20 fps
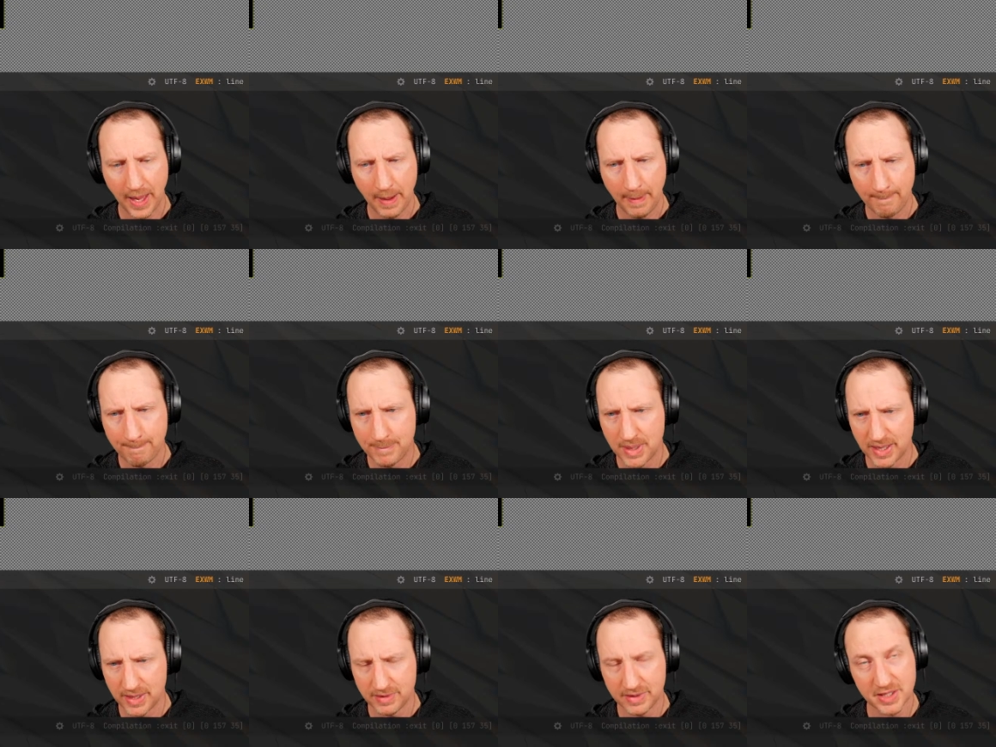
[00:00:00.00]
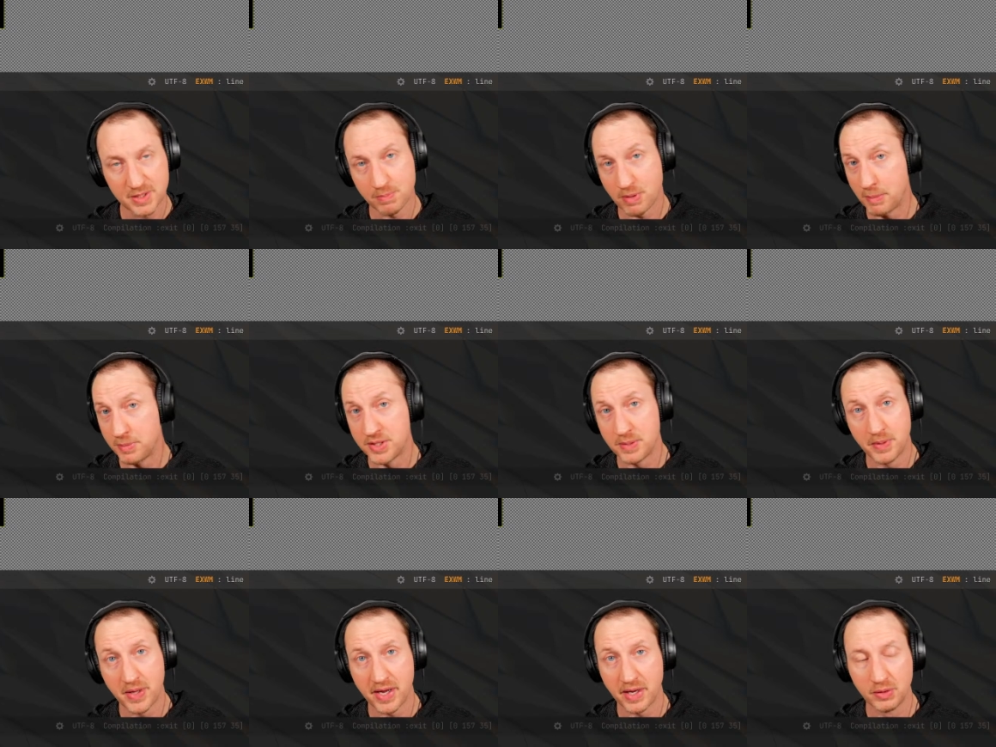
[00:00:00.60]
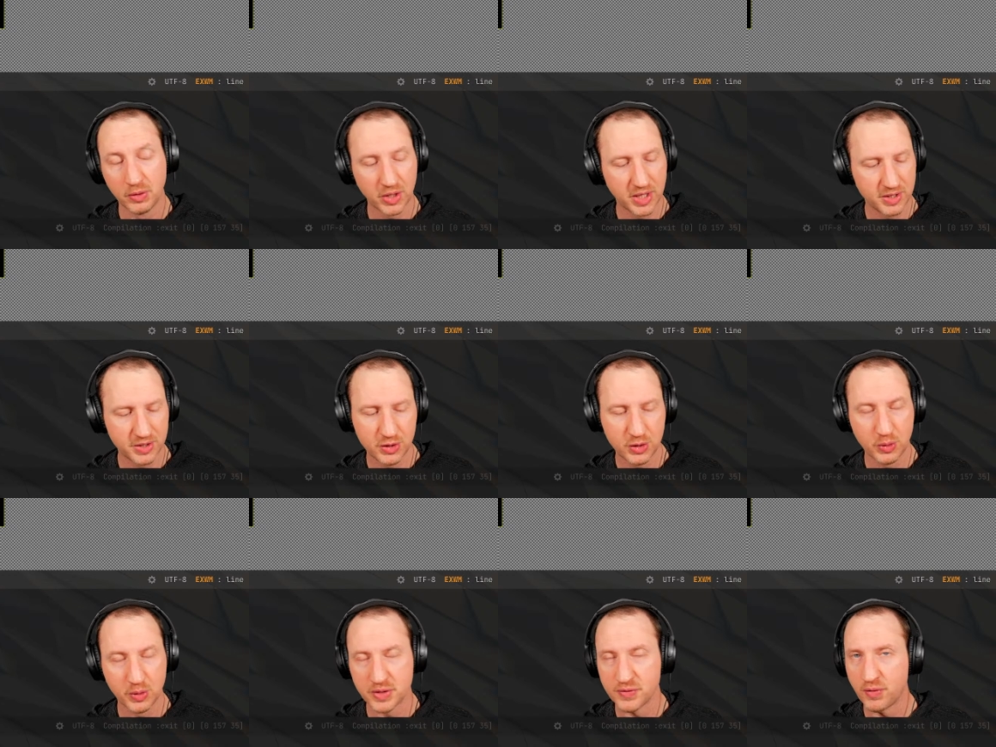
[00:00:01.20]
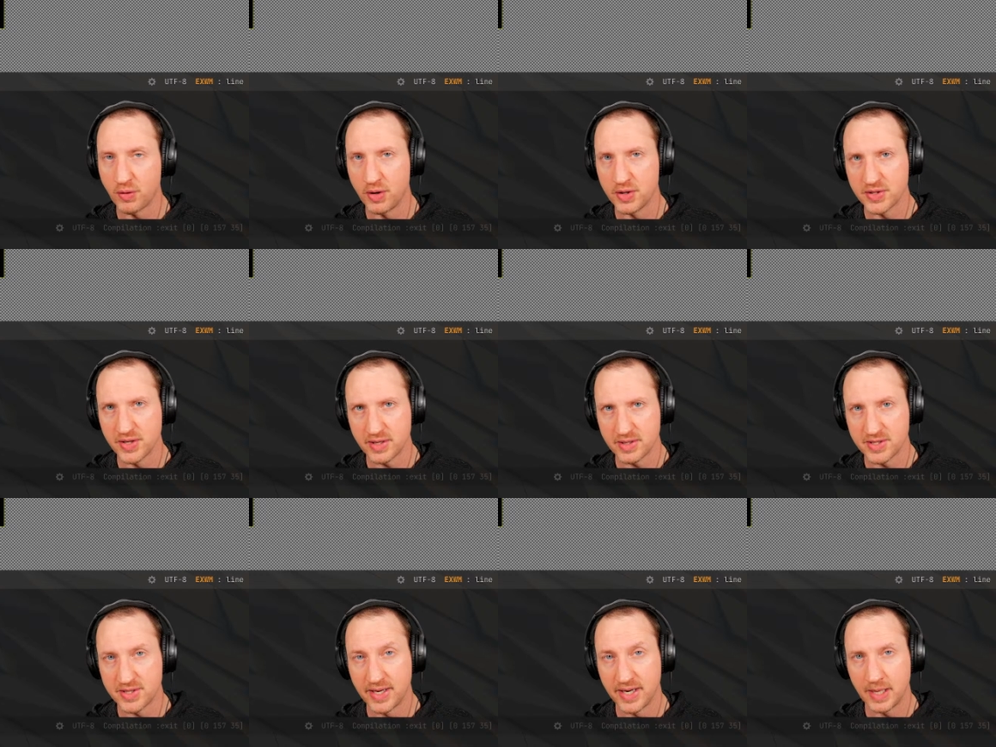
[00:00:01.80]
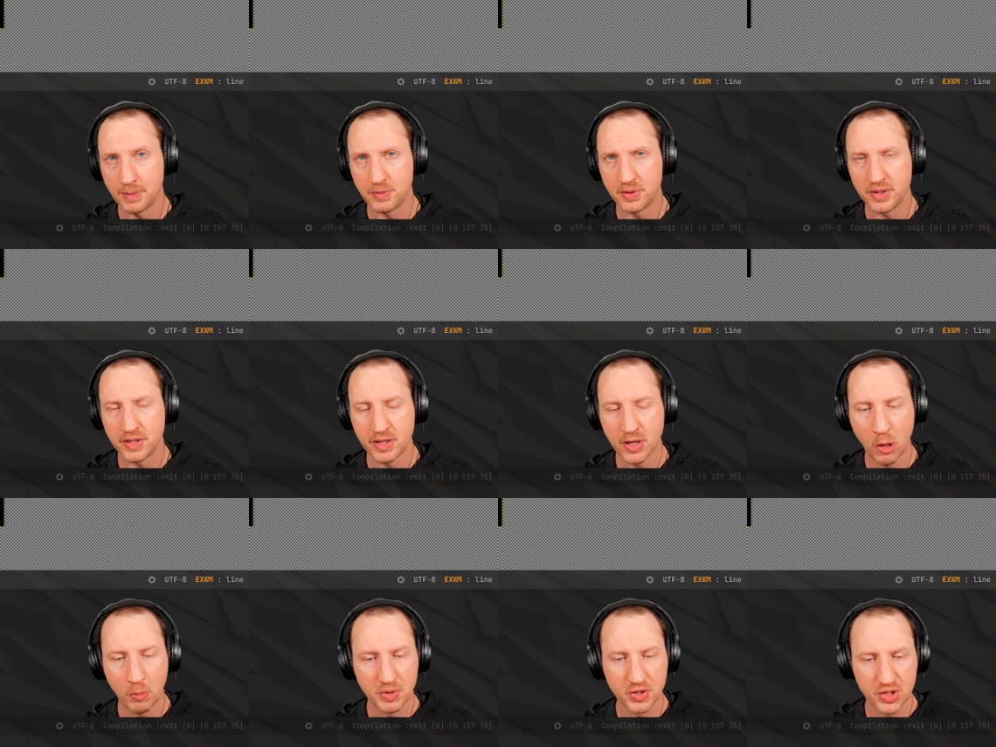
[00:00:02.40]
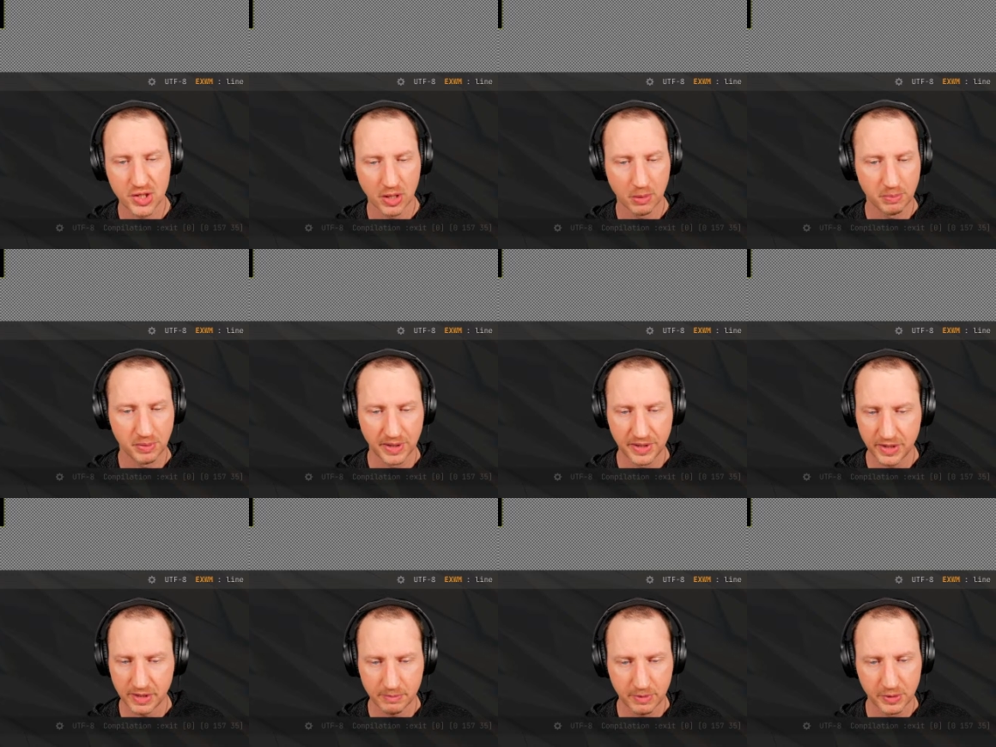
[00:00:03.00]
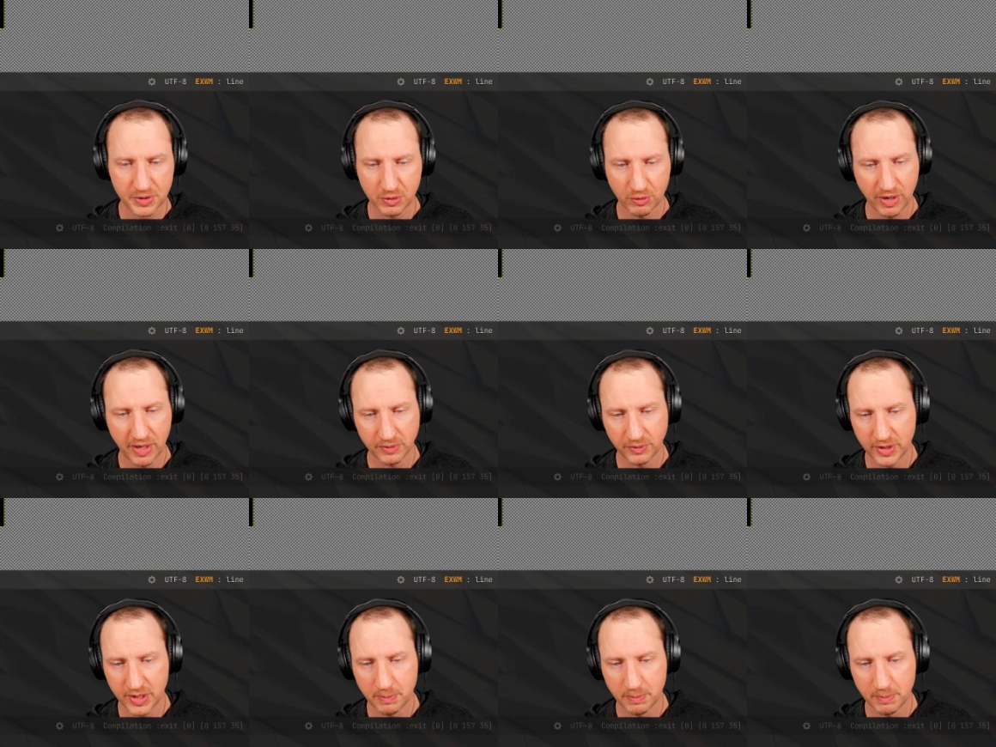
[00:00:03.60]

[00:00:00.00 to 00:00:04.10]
But that's probably something I can look into as far as like setting up the OpenGL blending modes correctly.